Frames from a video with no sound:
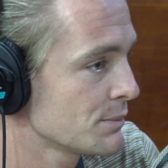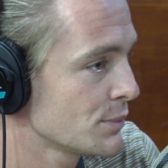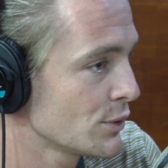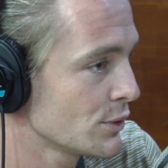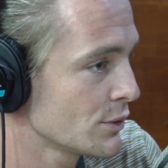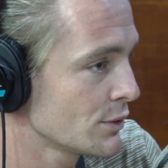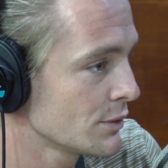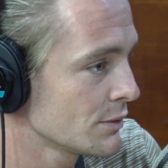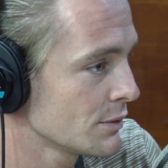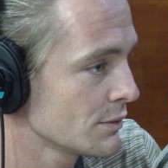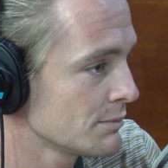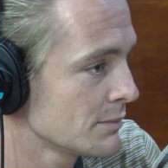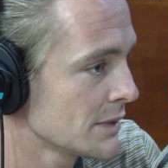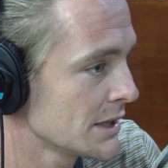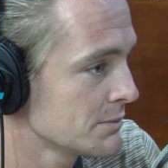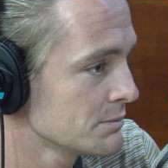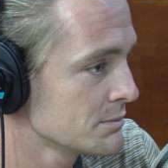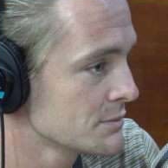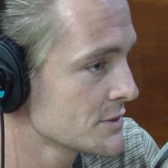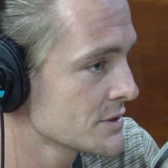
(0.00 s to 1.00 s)
poor
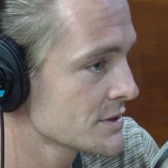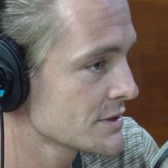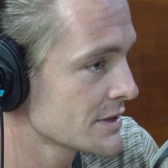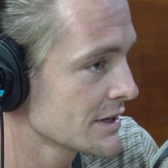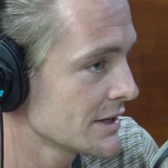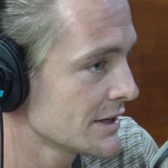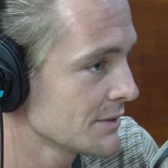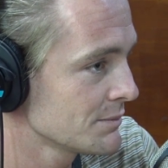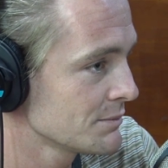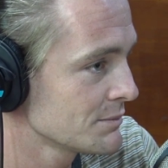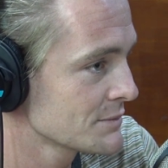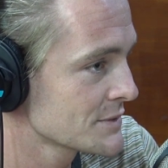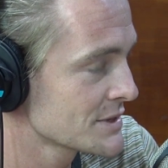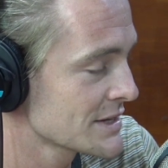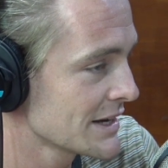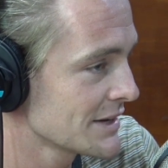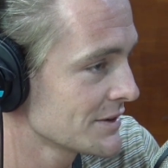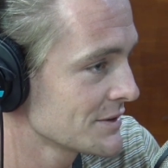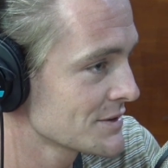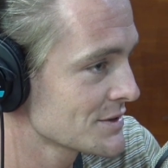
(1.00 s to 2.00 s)
mum's
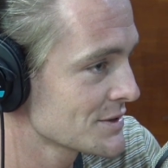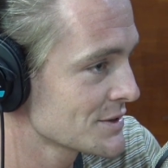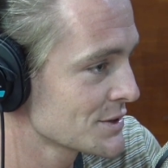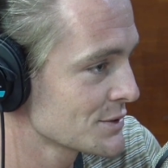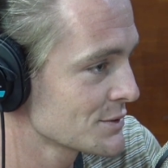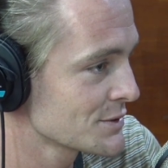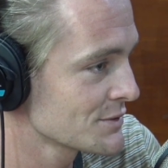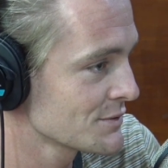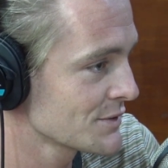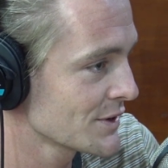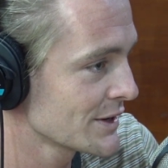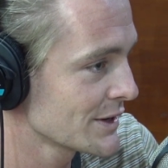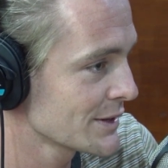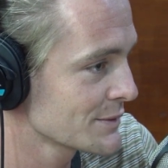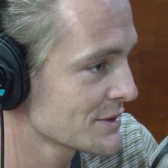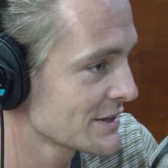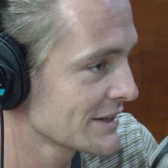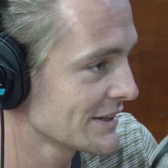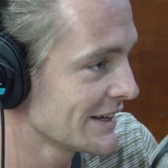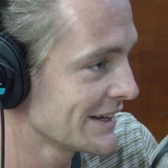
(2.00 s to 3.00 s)
sadness. She was a very
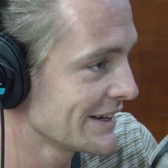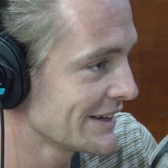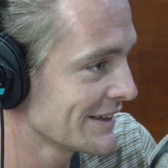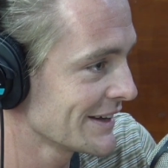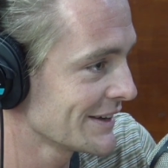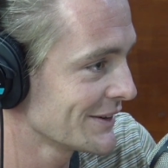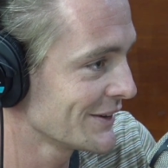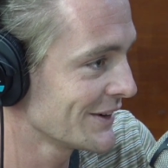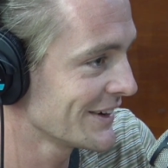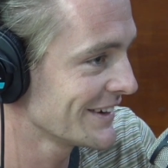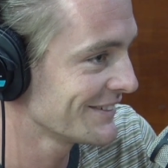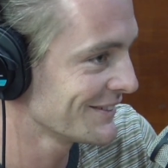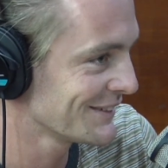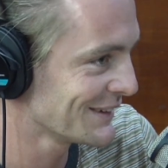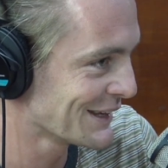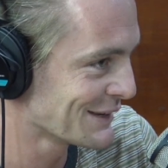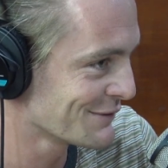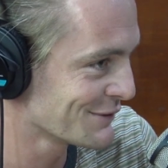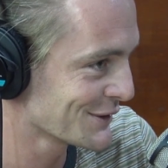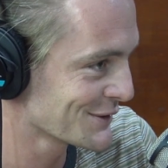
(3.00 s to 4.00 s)
upset lady that night,
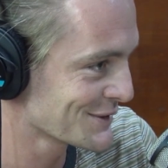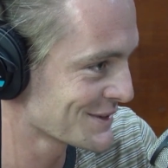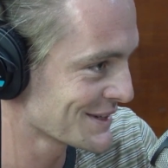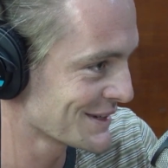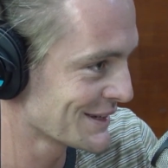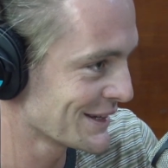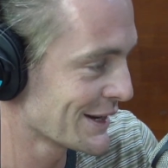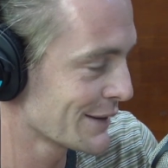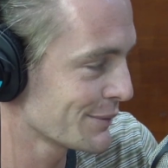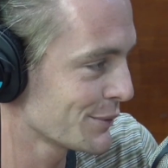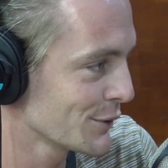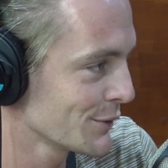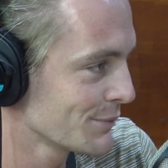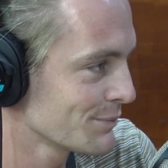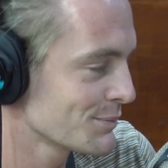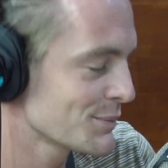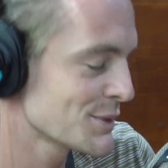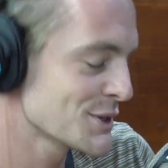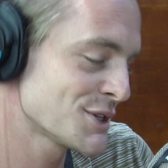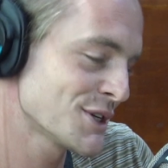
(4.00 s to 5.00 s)
leaving in Sydney Airport.
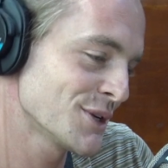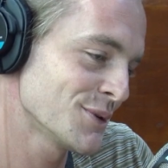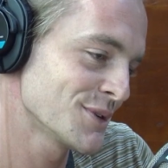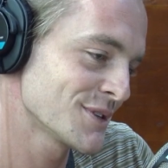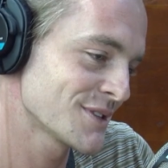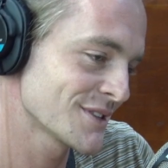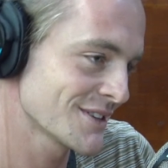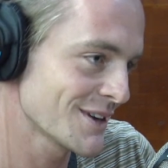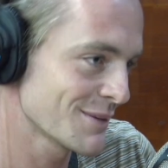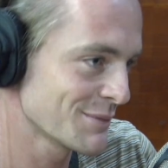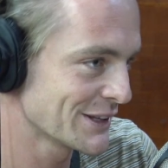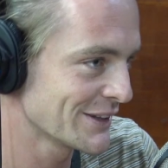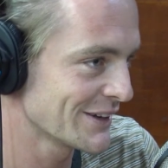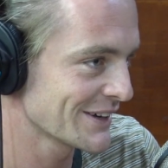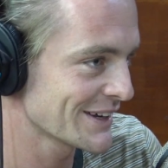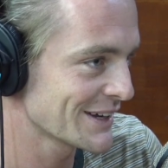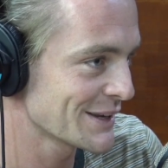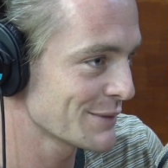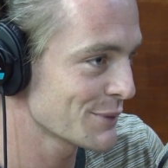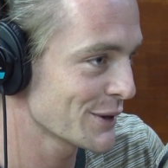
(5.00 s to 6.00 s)
But she was, I mean, like
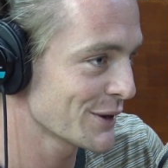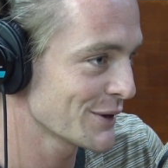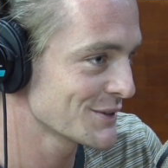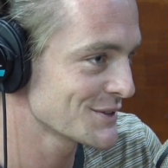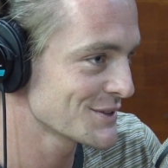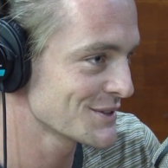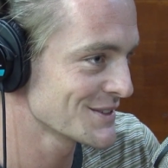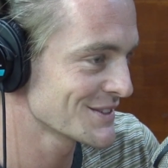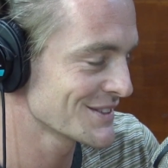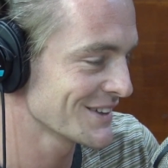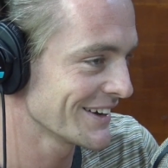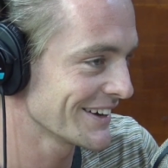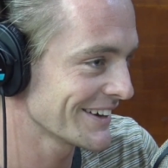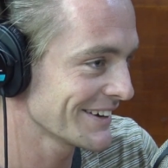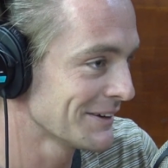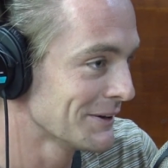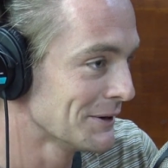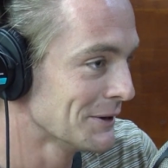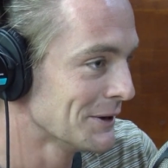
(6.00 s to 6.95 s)
any parent, she's like,